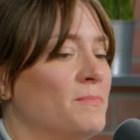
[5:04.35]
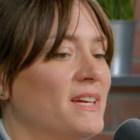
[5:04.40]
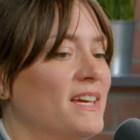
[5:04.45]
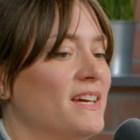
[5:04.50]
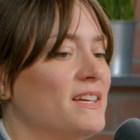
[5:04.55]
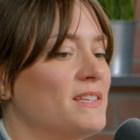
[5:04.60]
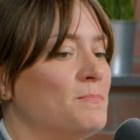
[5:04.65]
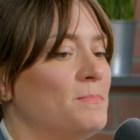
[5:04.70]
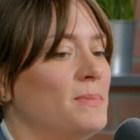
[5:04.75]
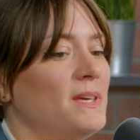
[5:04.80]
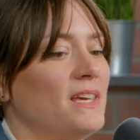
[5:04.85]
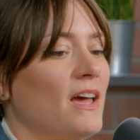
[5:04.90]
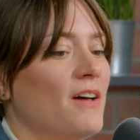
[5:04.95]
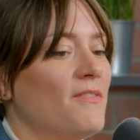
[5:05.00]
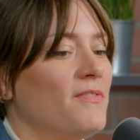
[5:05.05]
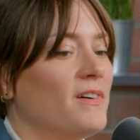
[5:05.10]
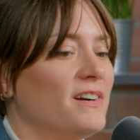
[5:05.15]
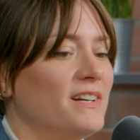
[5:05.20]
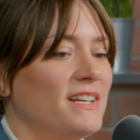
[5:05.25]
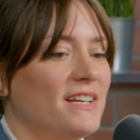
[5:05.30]
because
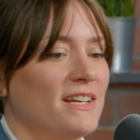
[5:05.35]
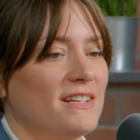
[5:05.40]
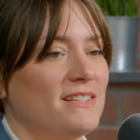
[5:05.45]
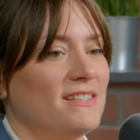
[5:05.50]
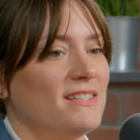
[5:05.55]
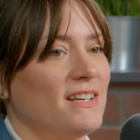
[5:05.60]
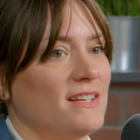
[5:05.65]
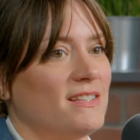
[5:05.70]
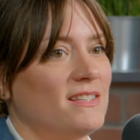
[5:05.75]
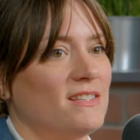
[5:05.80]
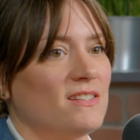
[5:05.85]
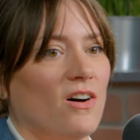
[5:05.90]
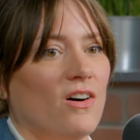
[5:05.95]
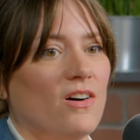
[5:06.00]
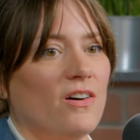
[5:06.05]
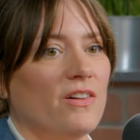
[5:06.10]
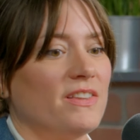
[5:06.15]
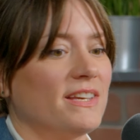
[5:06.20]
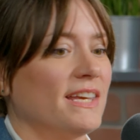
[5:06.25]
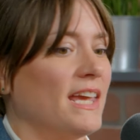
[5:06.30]
PF already exists.
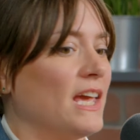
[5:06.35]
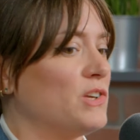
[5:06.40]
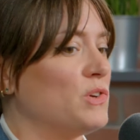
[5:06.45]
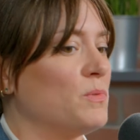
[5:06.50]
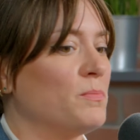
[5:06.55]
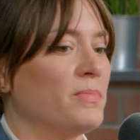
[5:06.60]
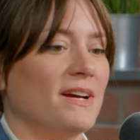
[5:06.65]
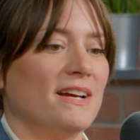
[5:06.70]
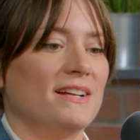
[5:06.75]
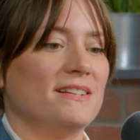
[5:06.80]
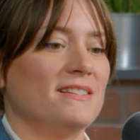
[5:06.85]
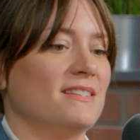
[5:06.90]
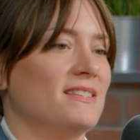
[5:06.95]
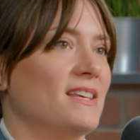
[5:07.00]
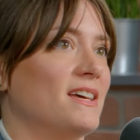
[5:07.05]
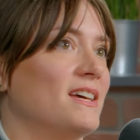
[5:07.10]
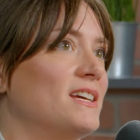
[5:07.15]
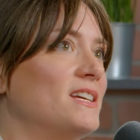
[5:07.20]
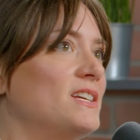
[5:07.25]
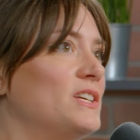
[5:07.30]
All the candle brands
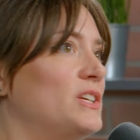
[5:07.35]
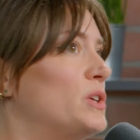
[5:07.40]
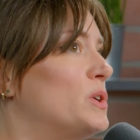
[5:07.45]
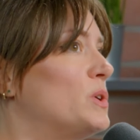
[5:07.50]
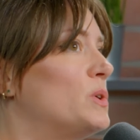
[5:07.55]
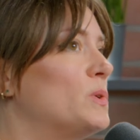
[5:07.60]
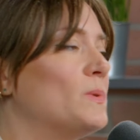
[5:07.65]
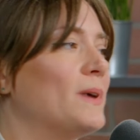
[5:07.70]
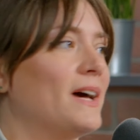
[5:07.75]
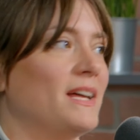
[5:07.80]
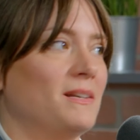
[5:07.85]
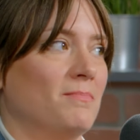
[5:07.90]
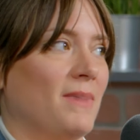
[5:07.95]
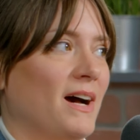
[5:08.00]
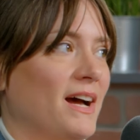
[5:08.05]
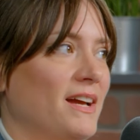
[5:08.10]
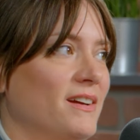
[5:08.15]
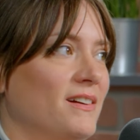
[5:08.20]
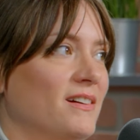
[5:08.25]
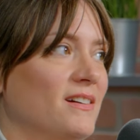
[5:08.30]
that you
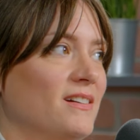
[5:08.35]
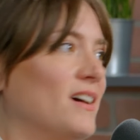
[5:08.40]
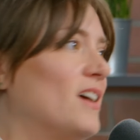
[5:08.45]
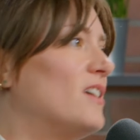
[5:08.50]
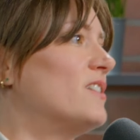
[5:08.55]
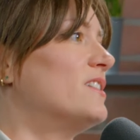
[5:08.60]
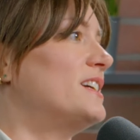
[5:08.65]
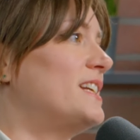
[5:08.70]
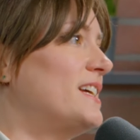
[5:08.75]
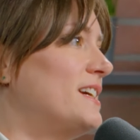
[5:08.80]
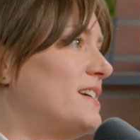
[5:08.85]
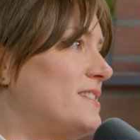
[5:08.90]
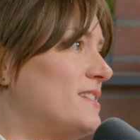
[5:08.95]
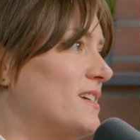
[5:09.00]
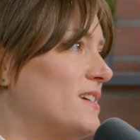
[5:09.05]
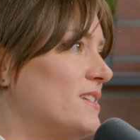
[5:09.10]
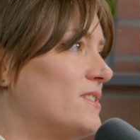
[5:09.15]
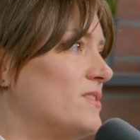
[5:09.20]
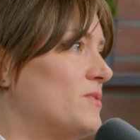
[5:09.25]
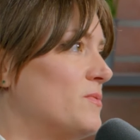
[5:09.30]
admire already
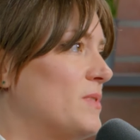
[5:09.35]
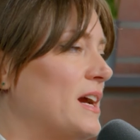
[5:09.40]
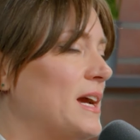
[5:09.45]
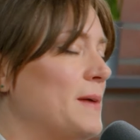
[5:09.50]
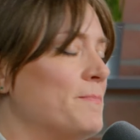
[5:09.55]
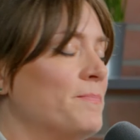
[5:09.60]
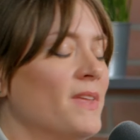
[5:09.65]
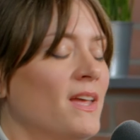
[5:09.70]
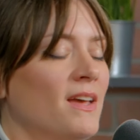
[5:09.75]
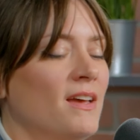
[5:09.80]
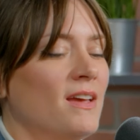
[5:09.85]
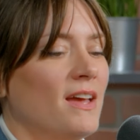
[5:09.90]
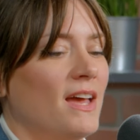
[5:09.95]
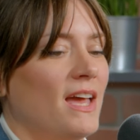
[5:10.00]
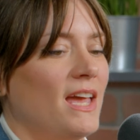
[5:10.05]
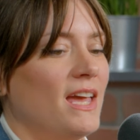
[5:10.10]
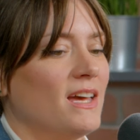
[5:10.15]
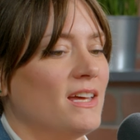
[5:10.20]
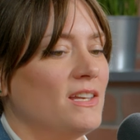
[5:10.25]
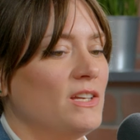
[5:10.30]
exist, right?
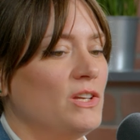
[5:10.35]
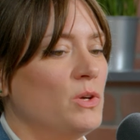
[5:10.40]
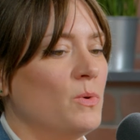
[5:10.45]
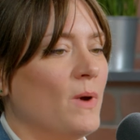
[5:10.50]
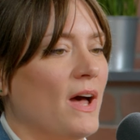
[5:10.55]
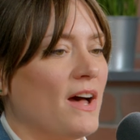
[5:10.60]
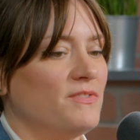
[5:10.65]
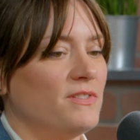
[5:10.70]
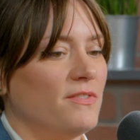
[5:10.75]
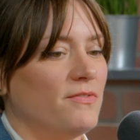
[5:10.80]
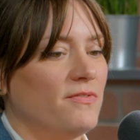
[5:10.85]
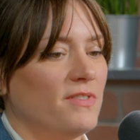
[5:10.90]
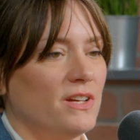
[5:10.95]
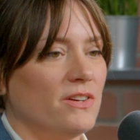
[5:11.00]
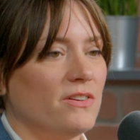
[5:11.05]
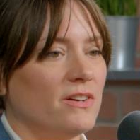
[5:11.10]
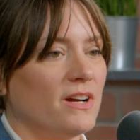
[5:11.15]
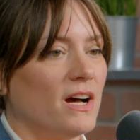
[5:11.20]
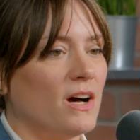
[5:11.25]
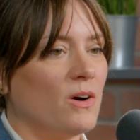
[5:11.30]
And you have to
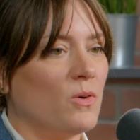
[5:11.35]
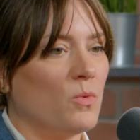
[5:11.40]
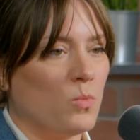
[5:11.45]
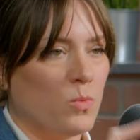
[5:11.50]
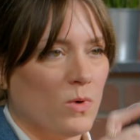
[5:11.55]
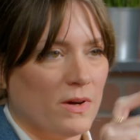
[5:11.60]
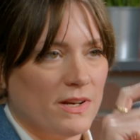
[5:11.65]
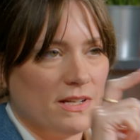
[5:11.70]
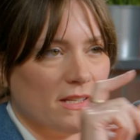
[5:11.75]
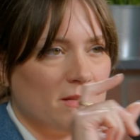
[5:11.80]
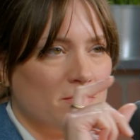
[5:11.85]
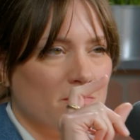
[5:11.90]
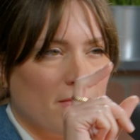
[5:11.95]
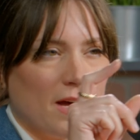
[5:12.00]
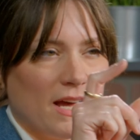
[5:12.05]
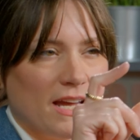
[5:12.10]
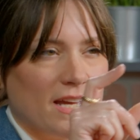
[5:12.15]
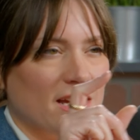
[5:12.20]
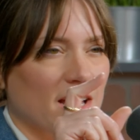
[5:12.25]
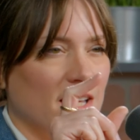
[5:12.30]
figure out what is
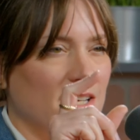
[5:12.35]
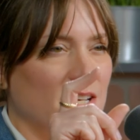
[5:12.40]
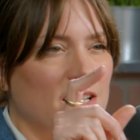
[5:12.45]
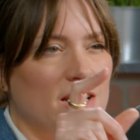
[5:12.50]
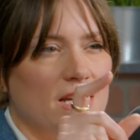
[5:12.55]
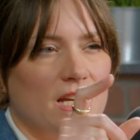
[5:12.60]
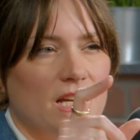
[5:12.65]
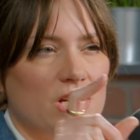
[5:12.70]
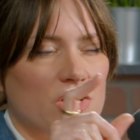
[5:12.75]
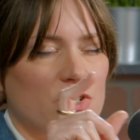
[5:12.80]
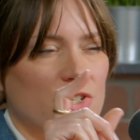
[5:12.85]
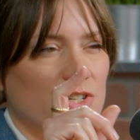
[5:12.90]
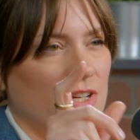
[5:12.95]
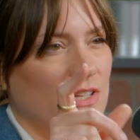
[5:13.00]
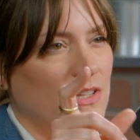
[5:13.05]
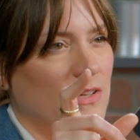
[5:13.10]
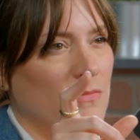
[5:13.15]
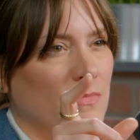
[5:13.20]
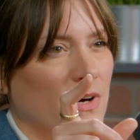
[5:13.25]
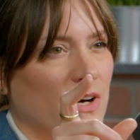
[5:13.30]
my kind of niche
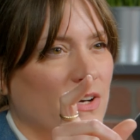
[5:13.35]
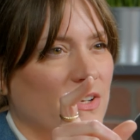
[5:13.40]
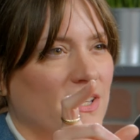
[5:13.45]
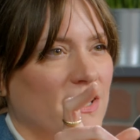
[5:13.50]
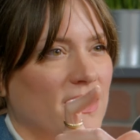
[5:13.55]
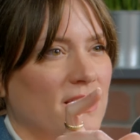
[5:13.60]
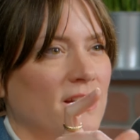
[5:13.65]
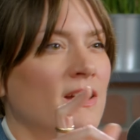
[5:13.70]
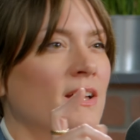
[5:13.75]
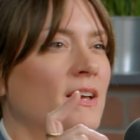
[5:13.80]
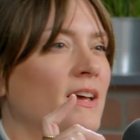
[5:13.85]
in the market